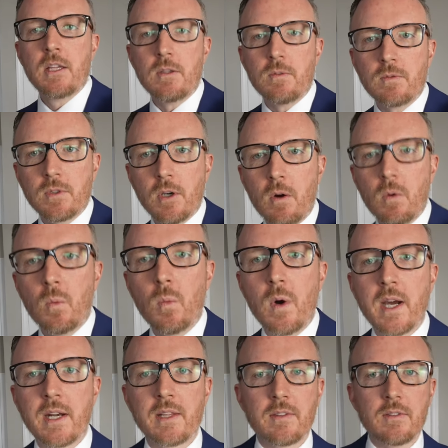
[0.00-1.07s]
You don't
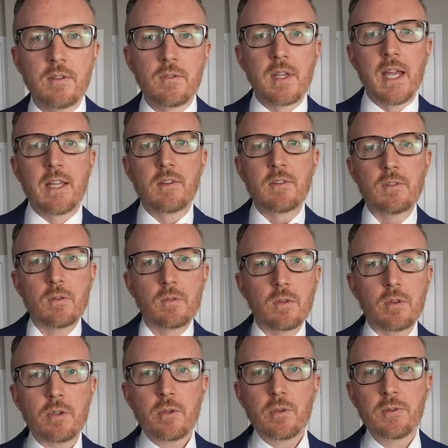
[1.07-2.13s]
want it to get so
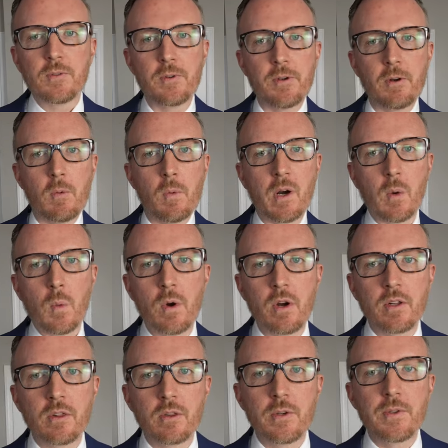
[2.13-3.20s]
loose, or you don't want to wear
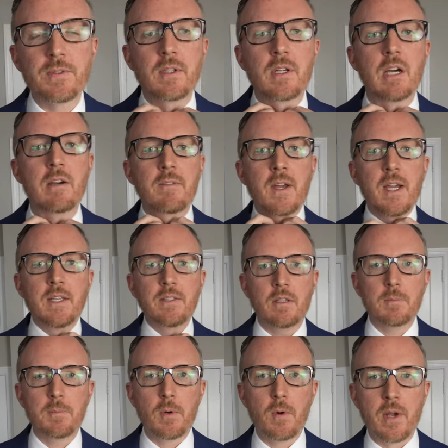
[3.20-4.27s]
it loose enough to
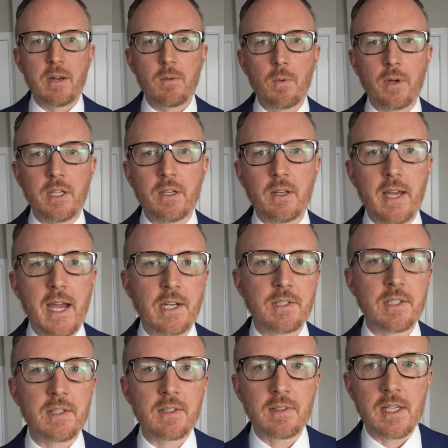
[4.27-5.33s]
the point where you could
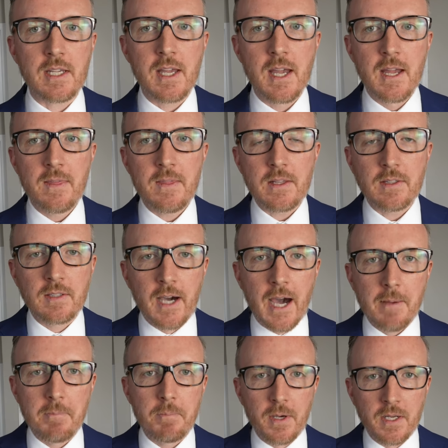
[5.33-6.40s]
actually see the
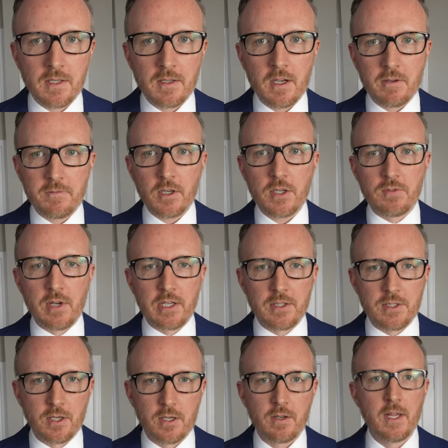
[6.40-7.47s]
top button of your dress
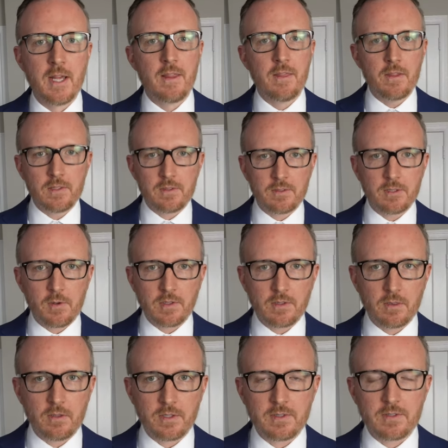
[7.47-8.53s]
shirt. This is going
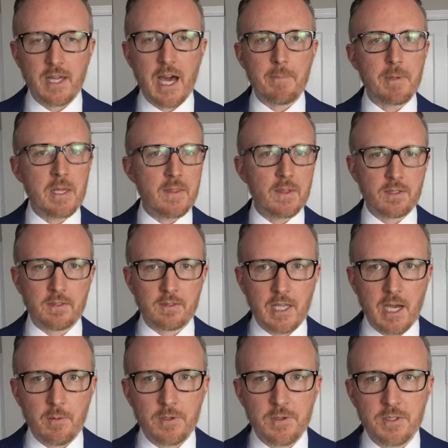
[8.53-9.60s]
to look sloppy. This is
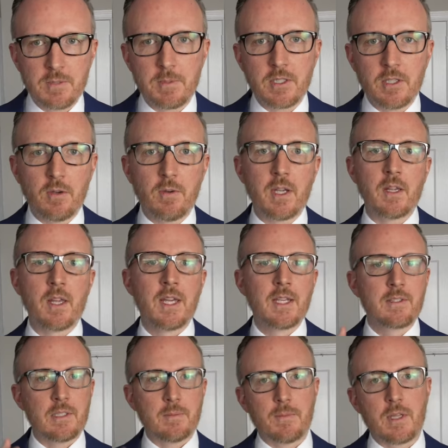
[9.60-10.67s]
not what you should be doing.
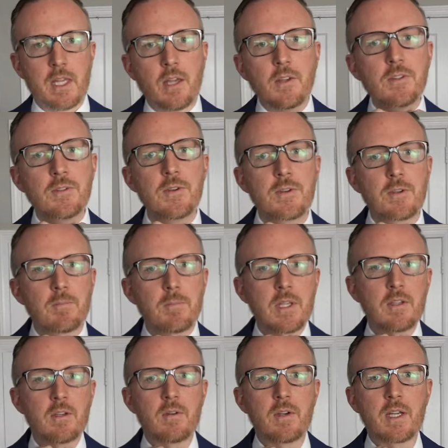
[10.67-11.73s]
Something else you shouldn't be
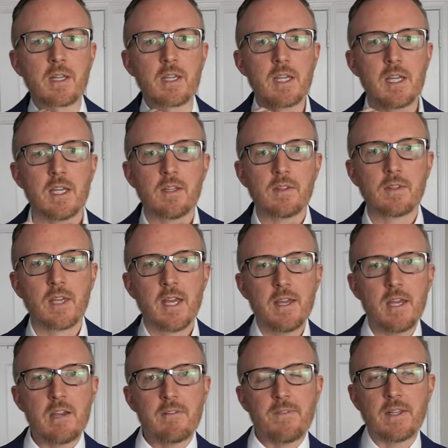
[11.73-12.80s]
doing is,
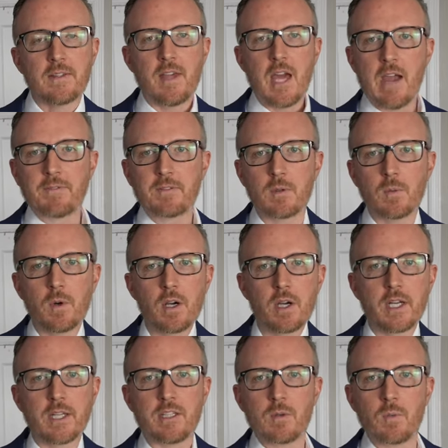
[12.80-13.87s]
if it's after
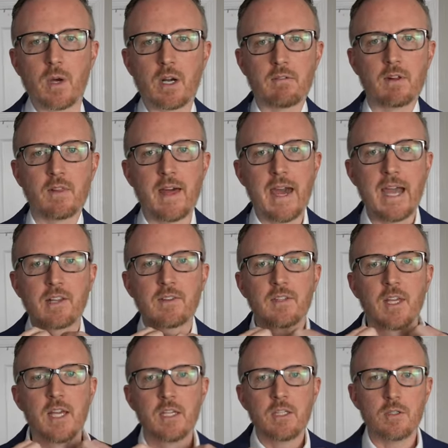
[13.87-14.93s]
work and you want to
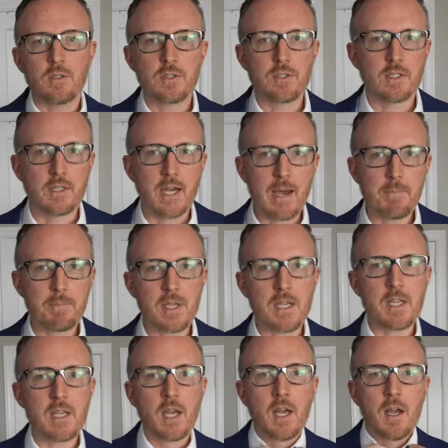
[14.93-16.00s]
relax, you should not
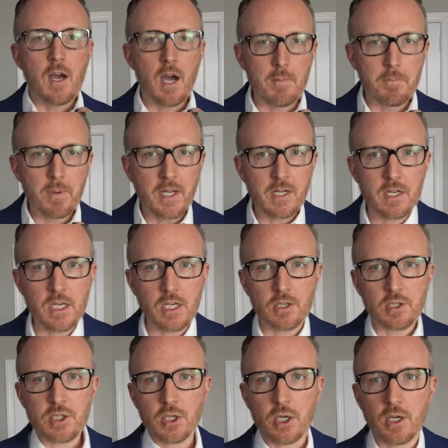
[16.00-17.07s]
be unbuttoning
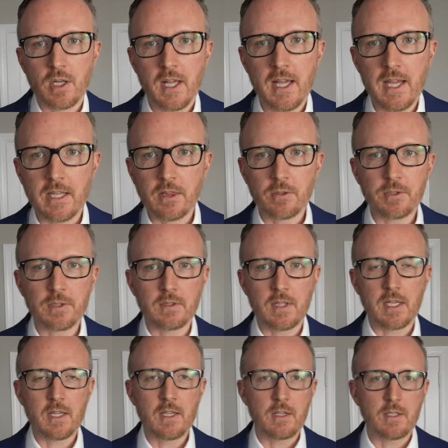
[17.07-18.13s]
your shirt and
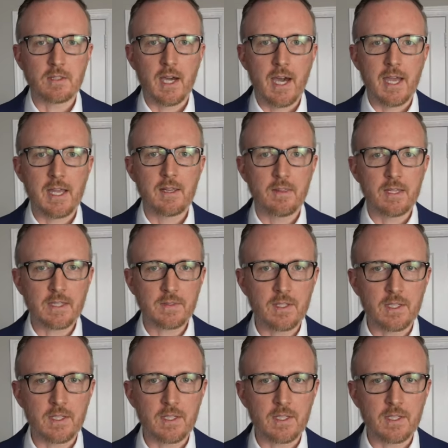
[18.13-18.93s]
loosening your tie like